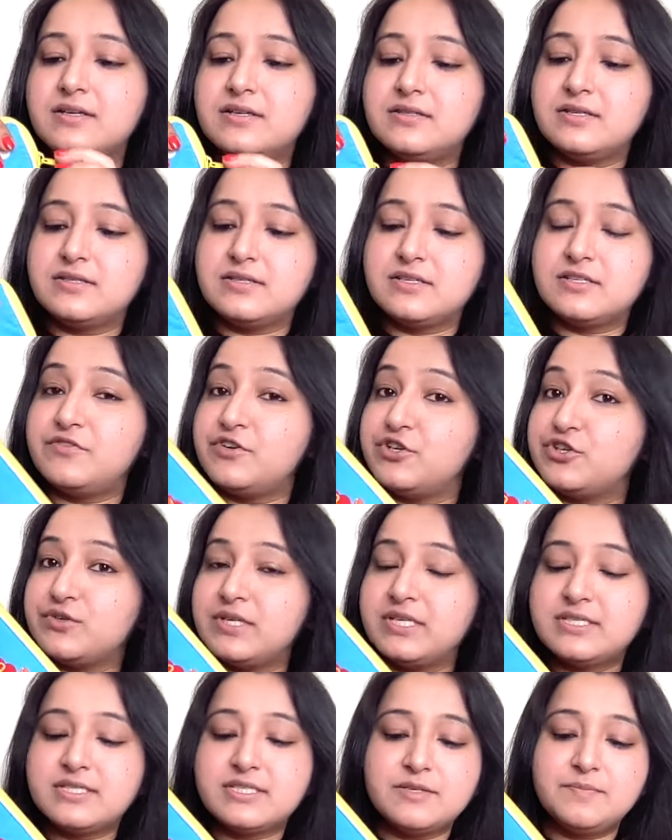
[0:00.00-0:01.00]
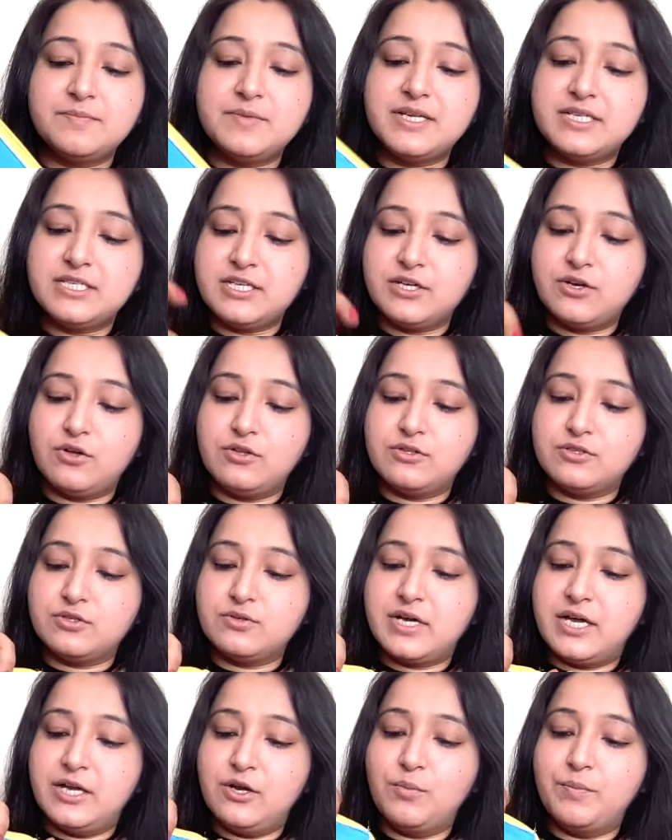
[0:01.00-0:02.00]
This is visually stimulating
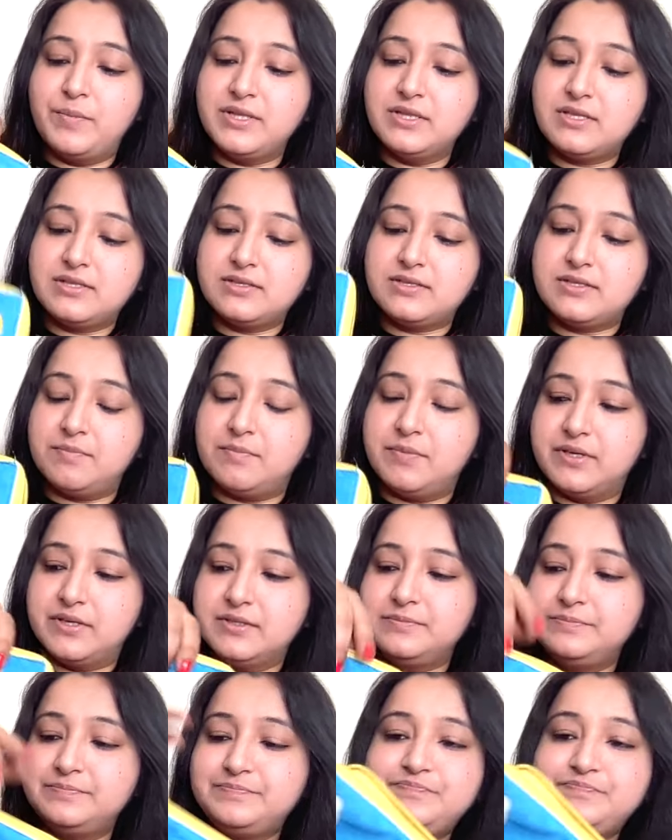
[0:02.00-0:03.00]
also. I'll open the zipper.